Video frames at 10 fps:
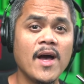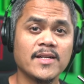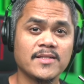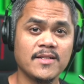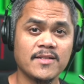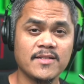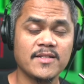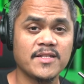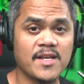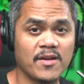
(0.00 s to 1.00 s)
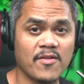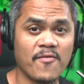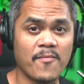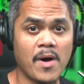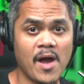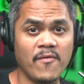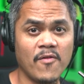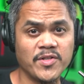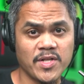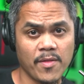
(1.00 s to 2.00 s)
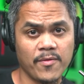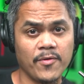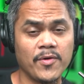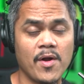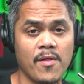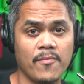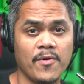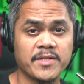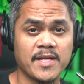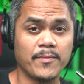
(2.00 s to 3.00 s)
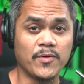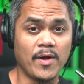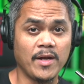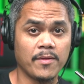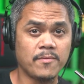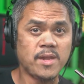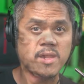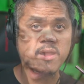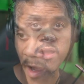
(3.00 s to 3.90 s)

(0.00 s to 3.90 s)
this is the sound of my voice through the Earthworks M23.